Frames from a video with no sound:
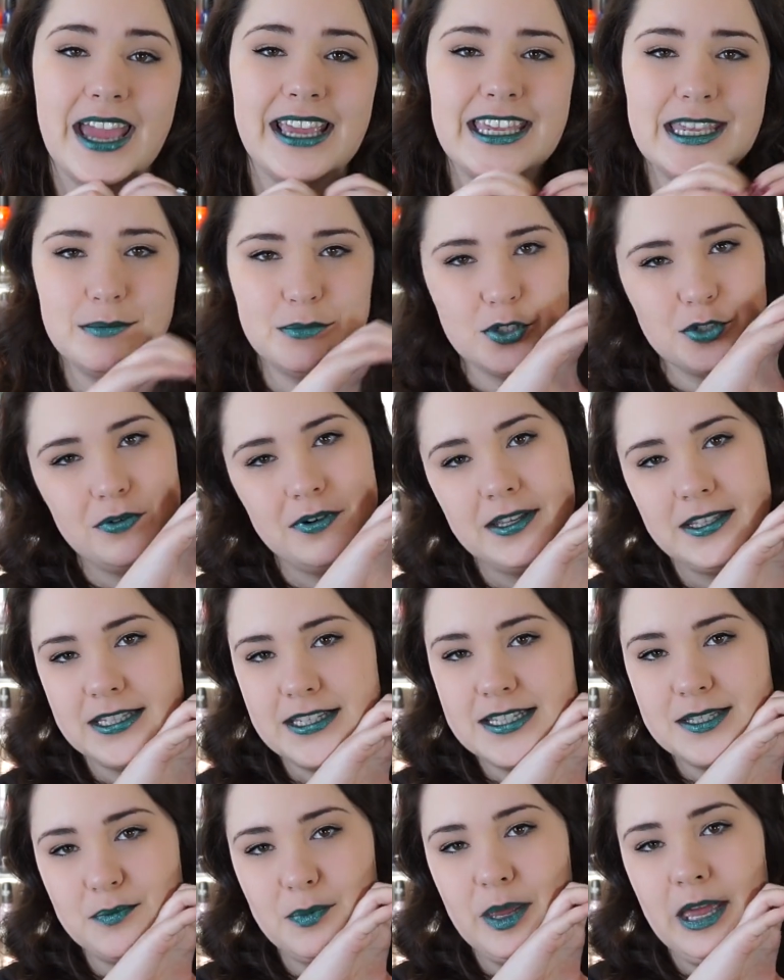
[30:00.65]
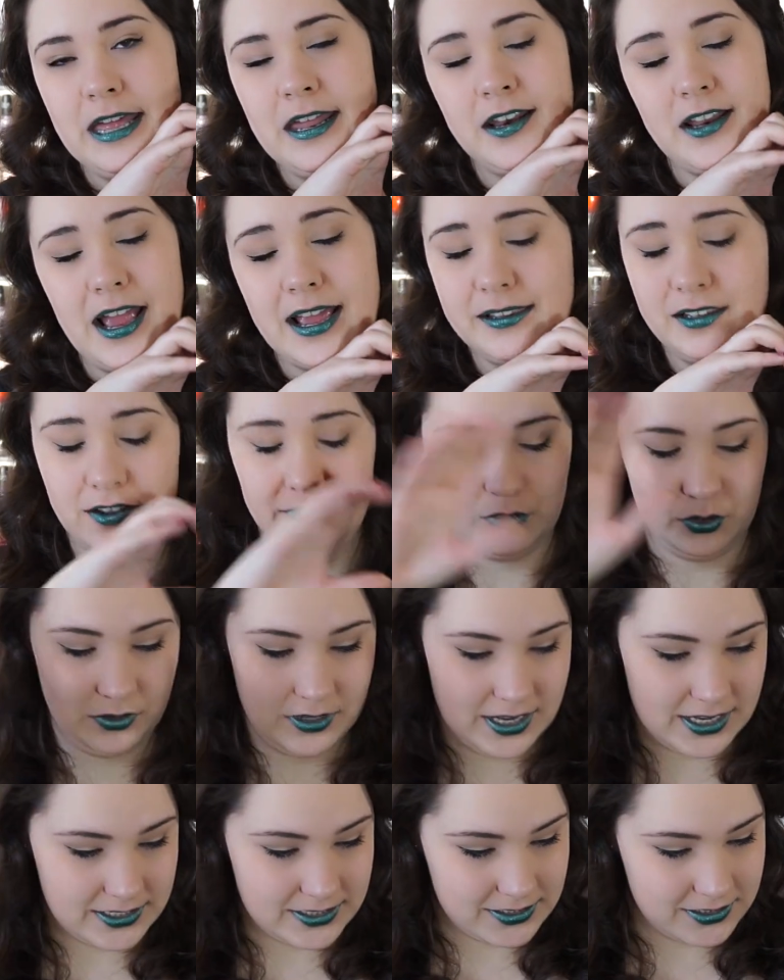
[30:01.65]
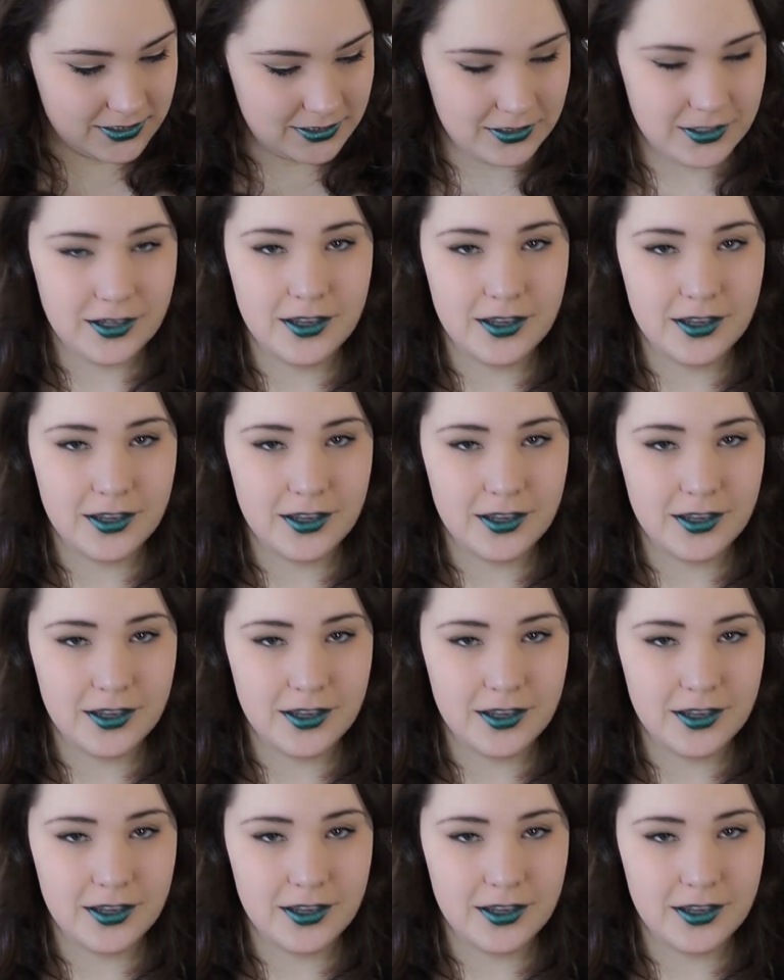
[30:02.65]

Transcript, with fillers: I keep doing this, but I love you guys.